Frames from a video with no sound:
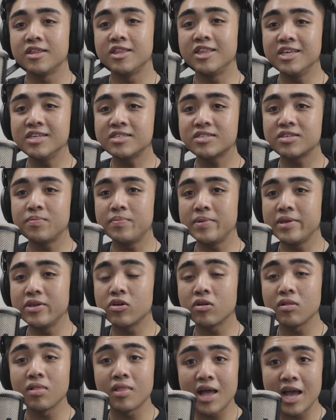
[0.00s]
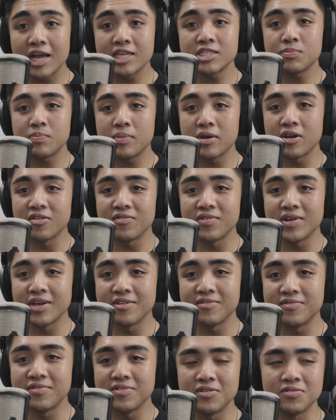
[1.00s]
these could be your last pair of
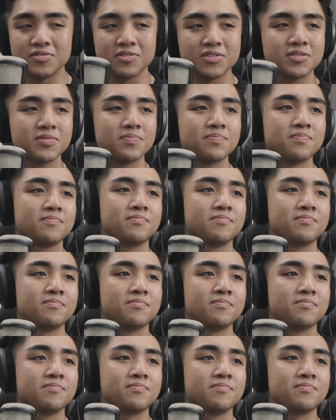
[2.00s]
headphones.